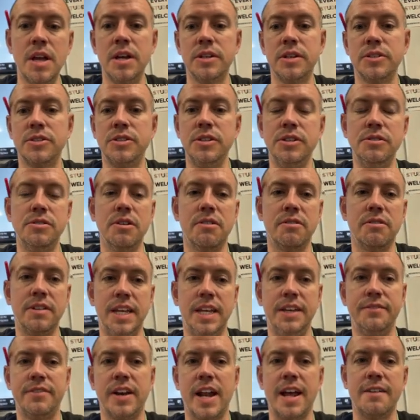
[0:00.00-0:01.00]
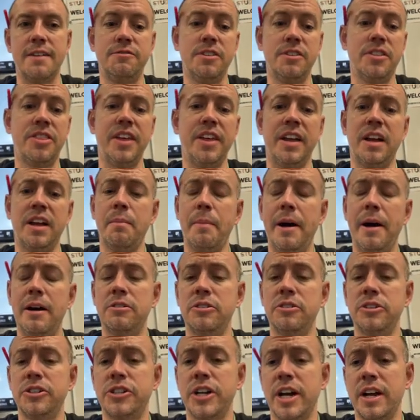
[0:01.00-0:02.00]
so you don't even have to think about
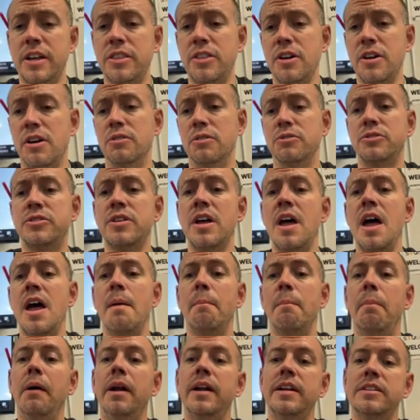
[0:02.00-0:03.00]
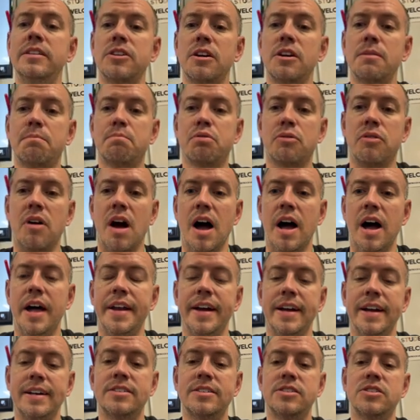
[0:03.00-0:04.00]
or check those, but it's our
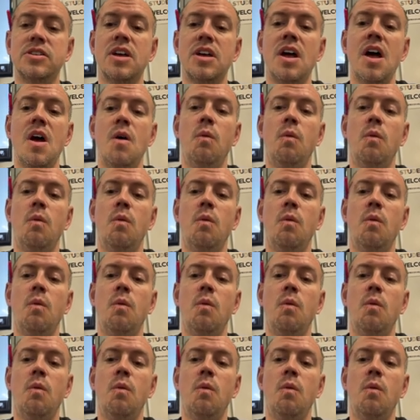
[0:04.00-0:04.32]
product.